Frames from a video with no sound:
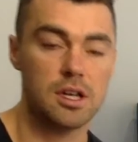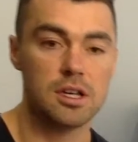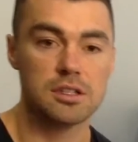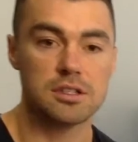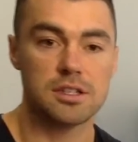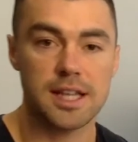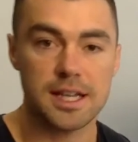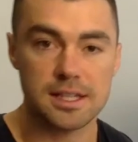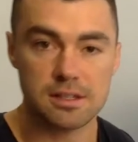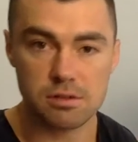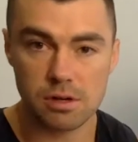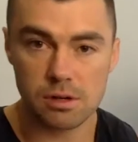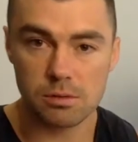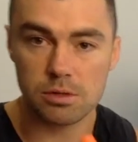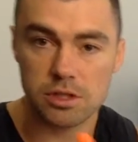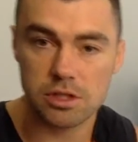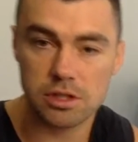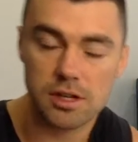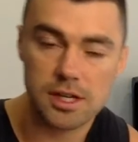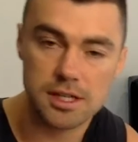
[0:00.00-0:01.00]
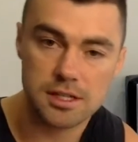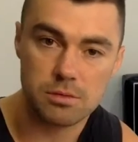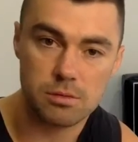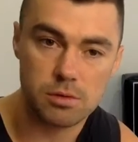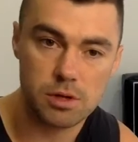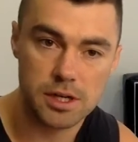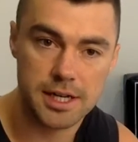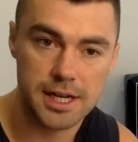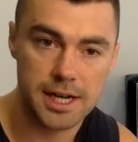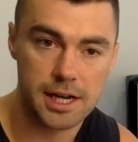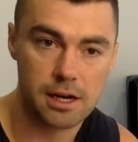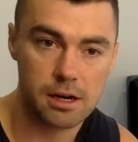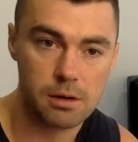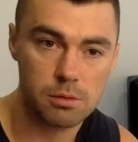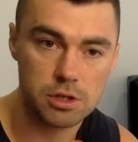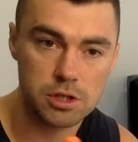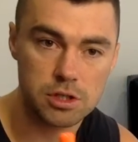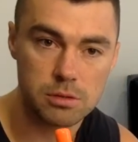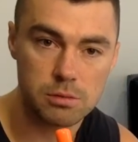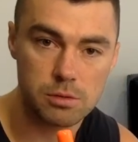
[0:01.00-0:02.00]
So that's what I want you guys to work out. I
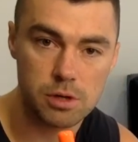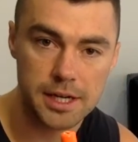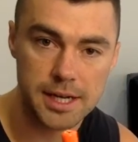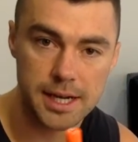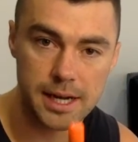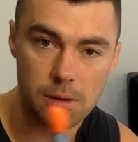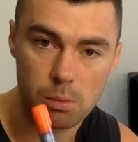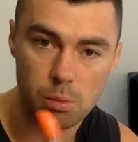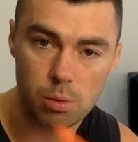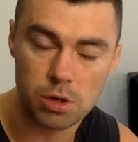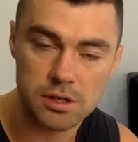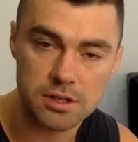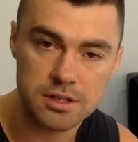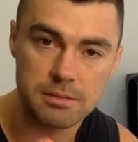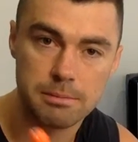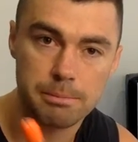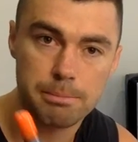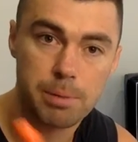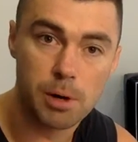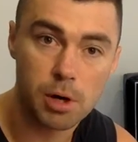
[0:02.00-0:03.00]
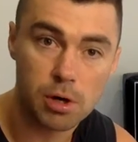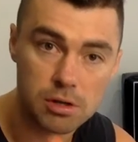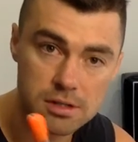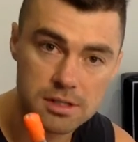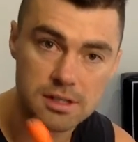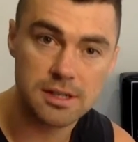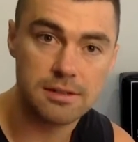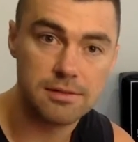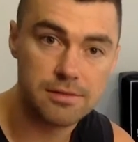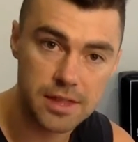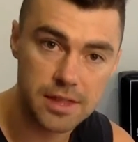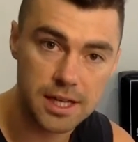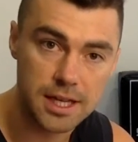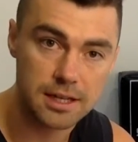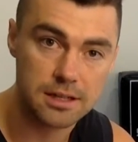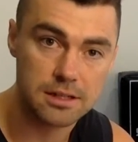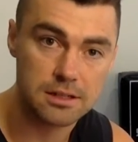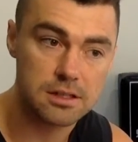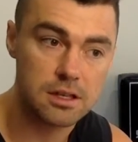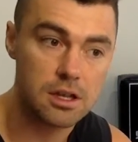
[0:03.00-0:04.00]
want you to work out what are some positive
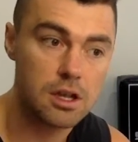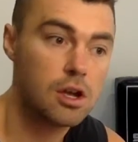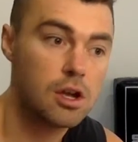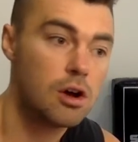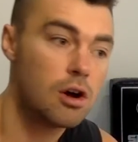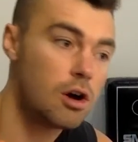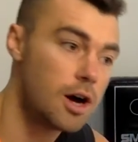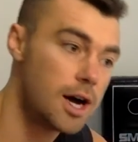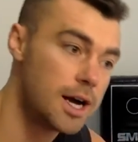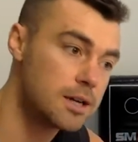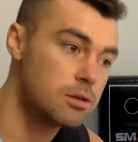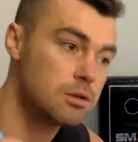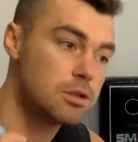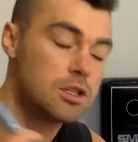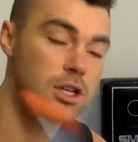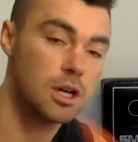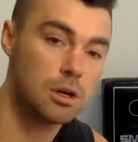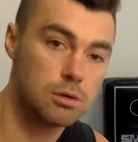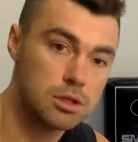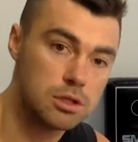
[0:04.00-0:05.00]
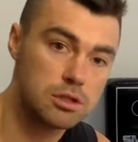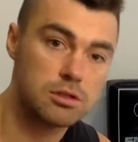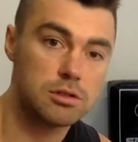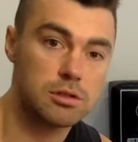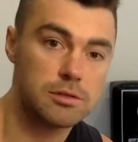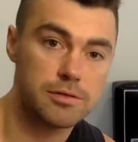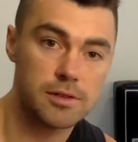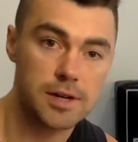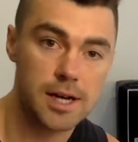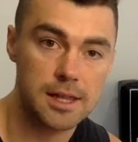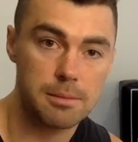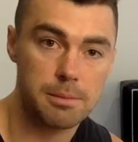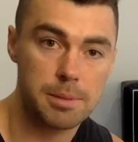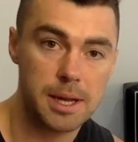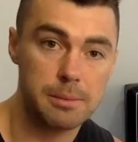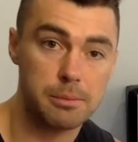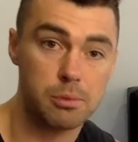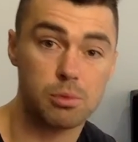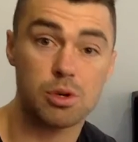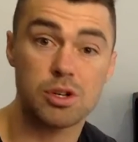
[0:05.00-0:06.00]
things I could go and do for other people?